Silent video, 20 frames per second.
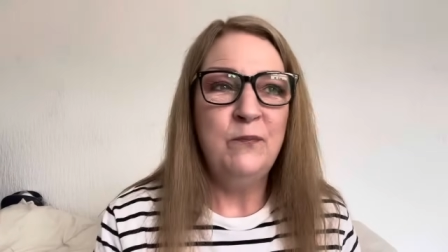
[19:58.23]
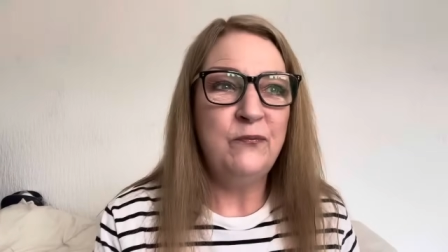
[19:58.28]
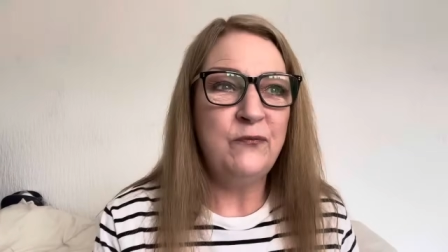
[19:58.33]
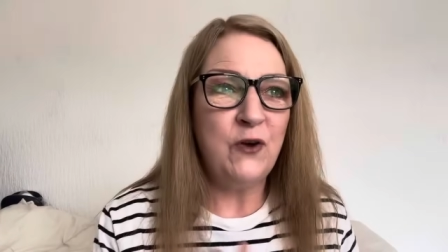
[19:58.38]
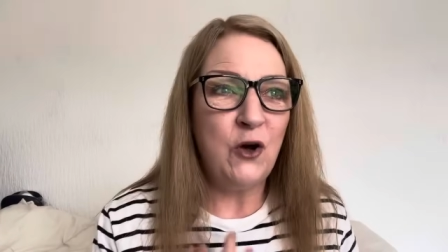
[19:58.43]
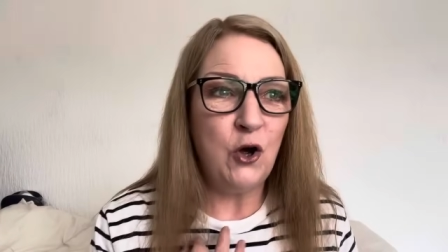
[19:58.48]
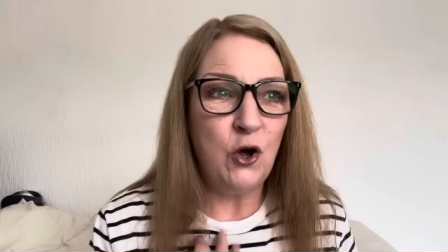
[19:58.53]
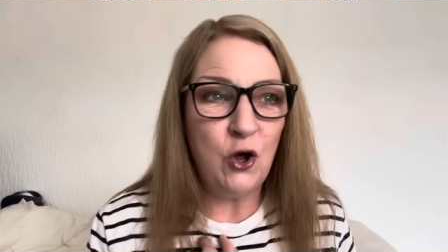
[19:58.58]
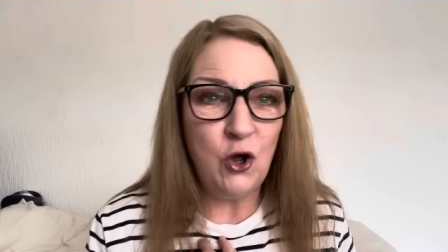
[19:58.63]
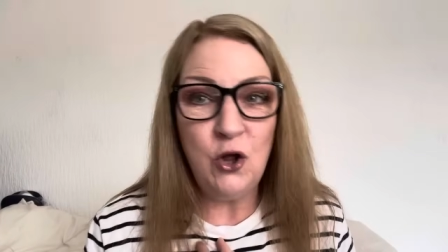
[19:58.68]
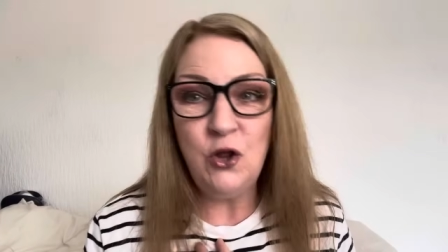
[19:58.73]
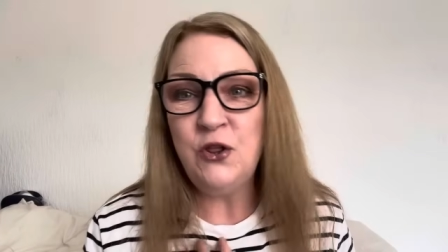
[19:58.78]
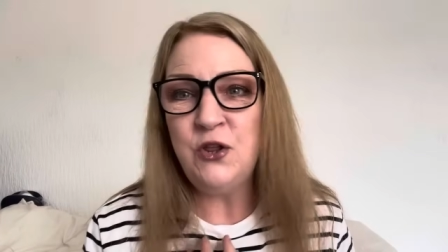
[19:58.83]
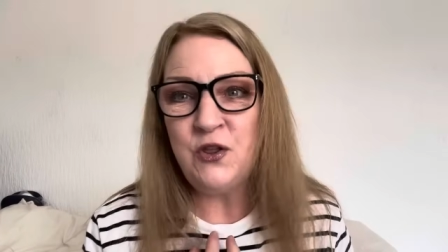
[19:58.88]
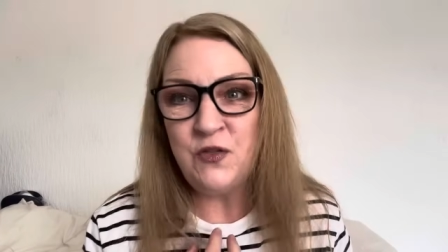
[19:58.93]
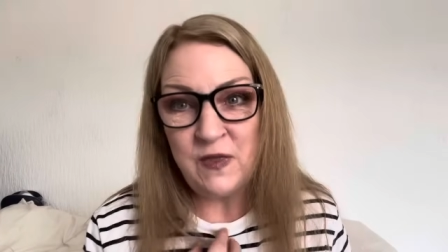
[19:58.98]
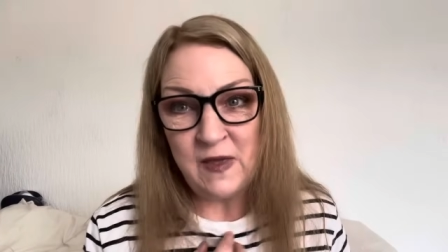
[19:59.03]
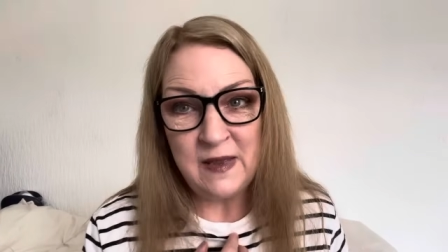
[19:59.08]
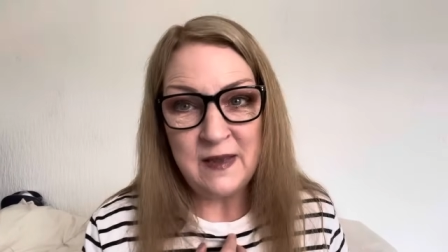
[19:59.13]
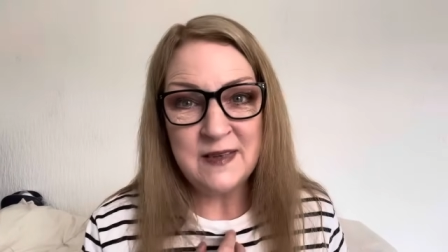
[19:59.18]
for all the
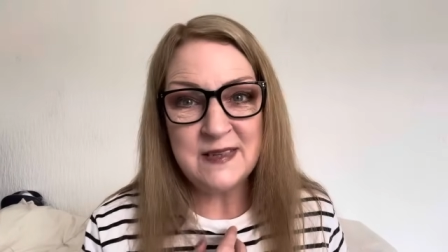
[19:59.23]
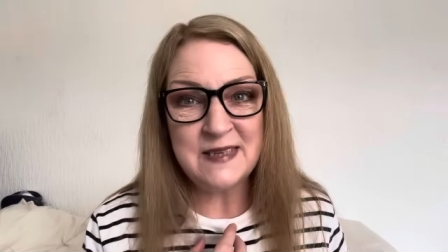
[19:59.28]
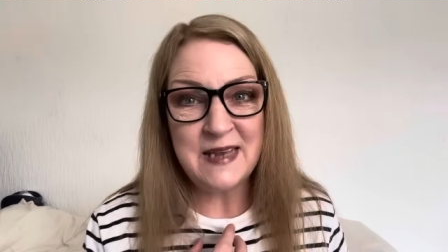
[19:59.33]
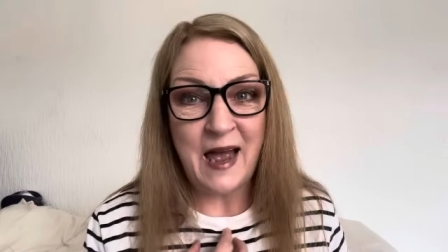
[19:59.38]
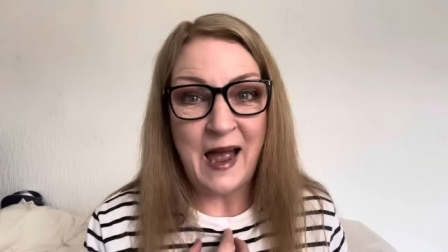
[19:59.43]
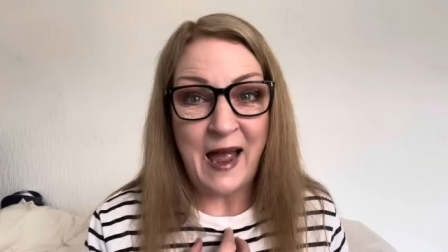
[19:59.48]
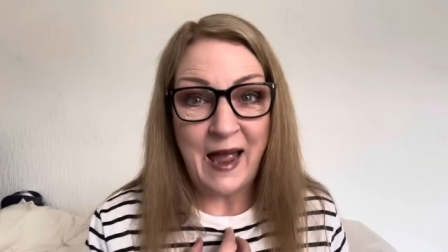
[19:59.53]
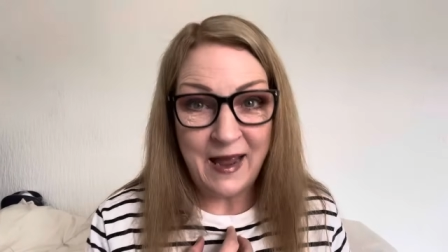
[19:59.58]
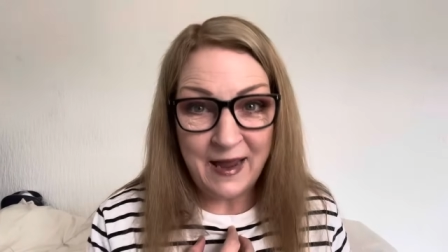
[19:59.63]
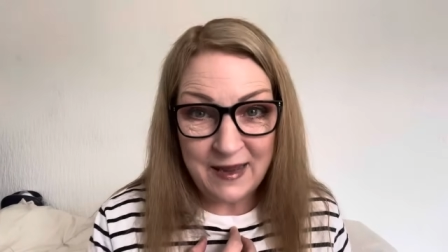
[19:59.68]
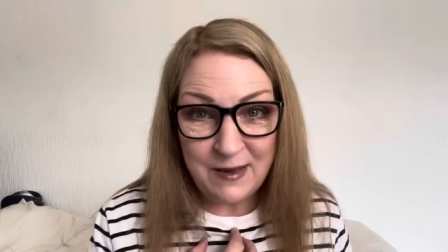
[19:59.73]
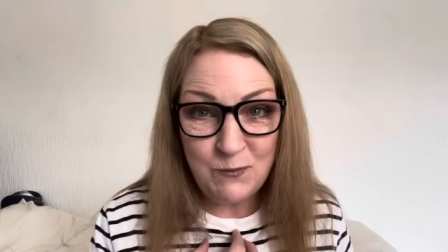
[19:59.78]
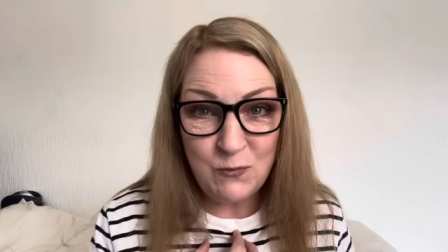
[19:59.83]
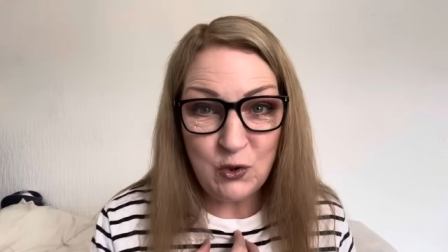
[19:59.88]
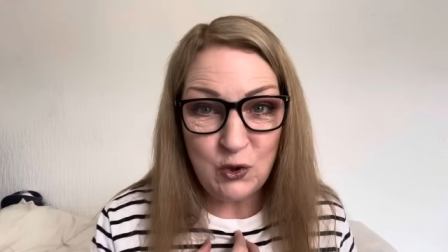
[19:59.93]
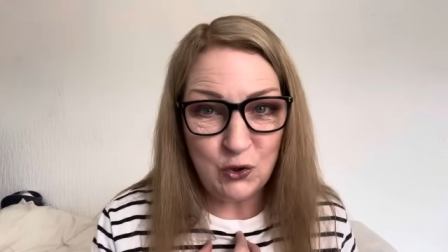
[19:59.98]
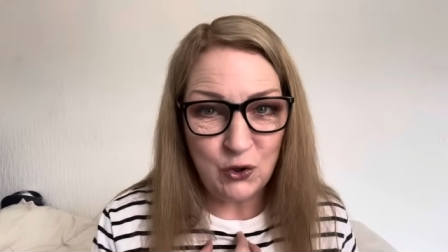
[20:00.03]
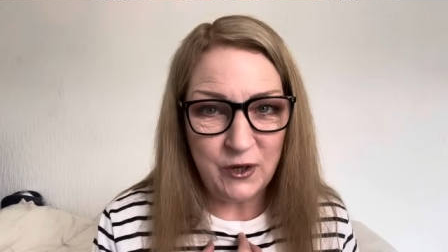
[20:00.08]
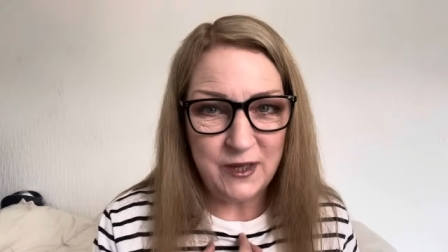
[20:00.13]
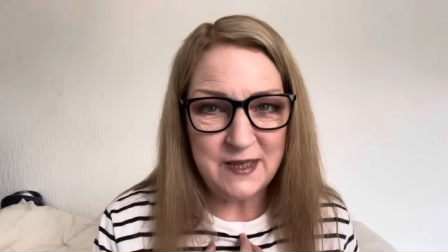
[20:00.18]
things that I'm
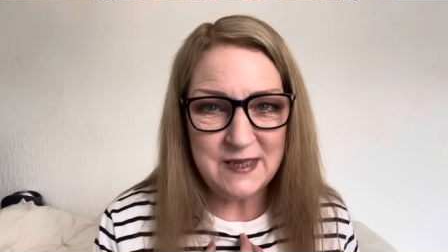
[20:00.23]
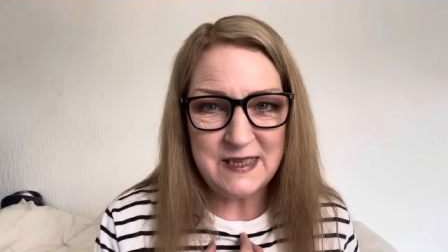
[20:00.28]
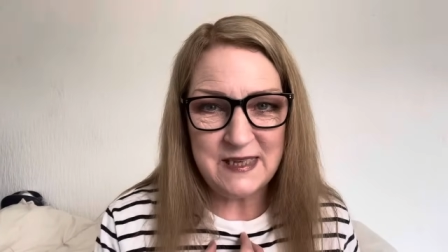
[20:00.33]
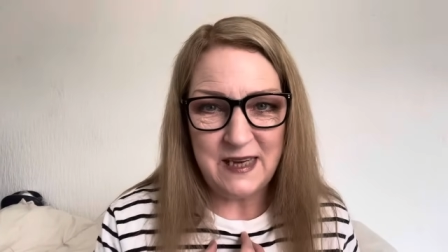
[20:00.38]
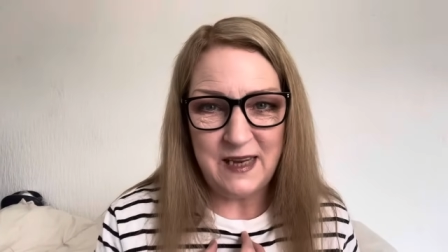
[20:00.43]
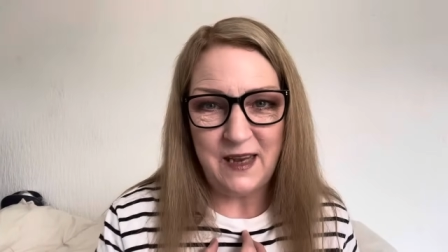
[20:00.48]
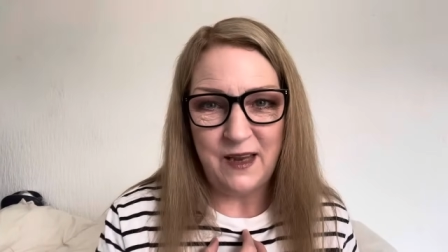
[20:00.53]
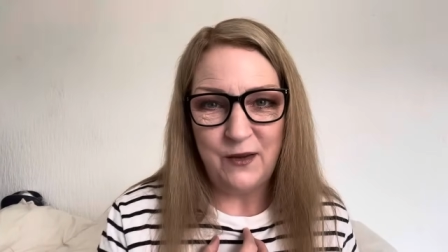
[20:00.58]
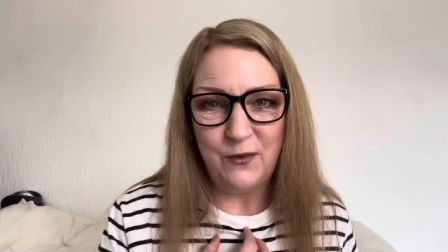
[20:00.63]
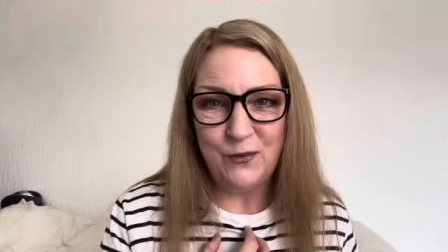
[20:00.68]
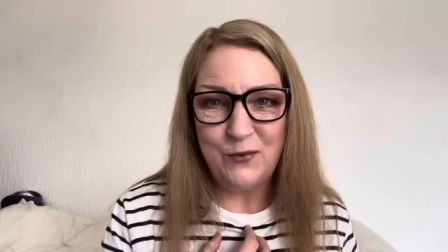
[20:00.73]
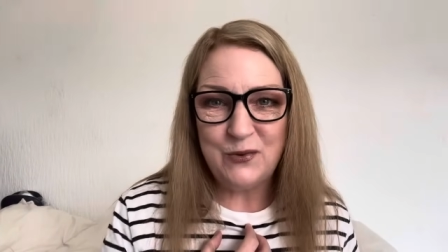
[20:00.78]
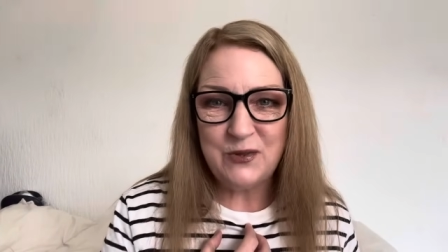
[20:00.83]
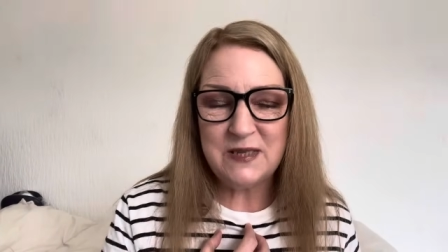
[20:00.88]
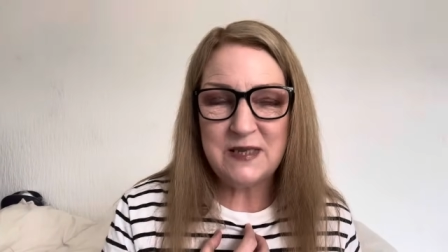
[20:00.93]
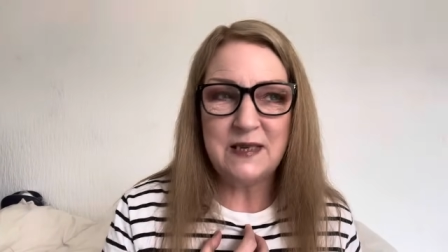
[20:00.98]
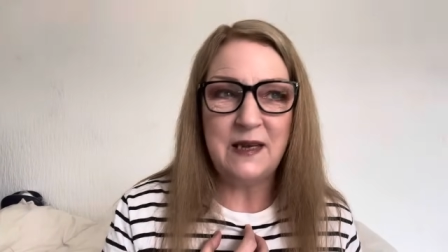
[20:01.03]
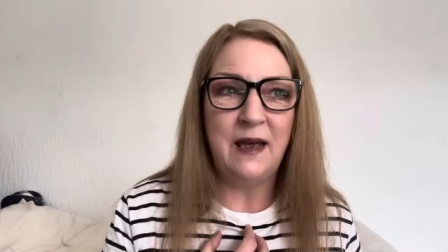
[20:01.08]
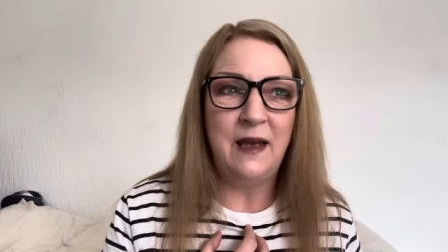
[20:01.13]
going to use,